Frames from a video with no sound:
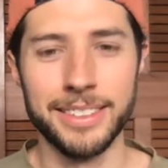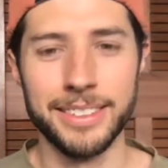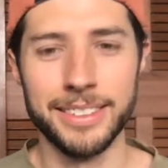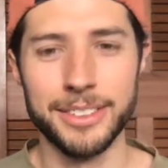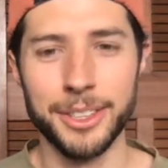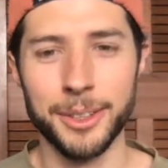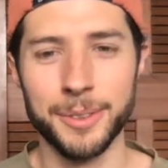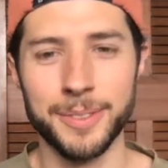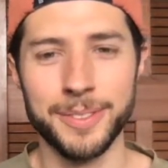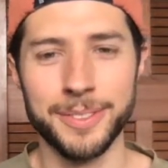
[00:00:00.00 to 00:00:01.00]
So
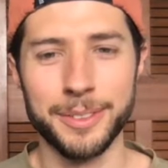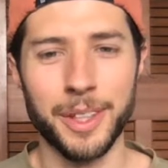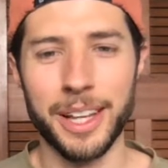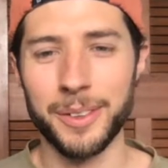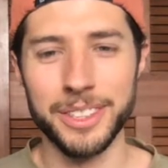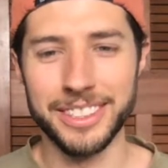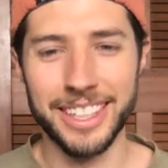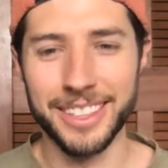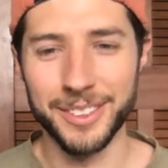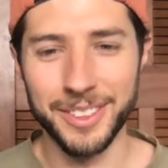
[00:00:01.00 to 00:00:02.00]
for that reason, I
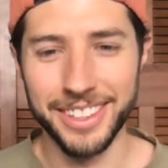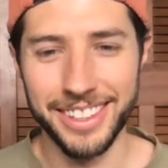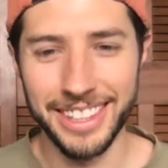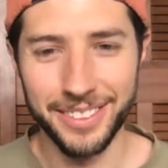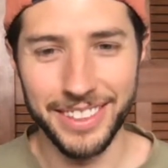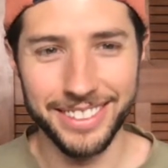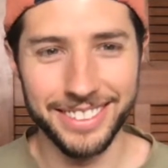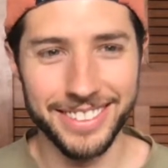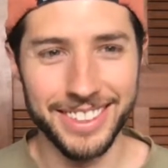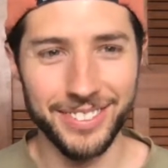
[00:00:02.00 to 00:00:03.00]
don't really think about
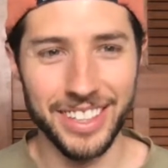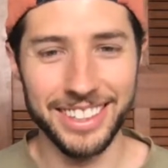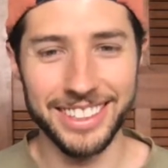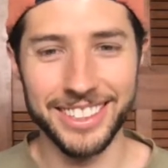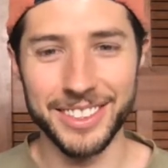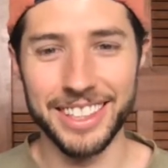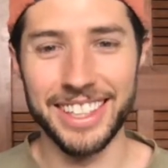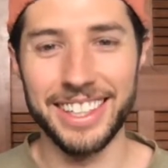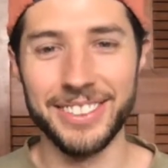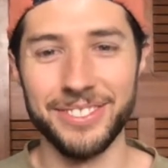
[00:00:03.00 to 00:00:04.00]
the demonic a whole lot.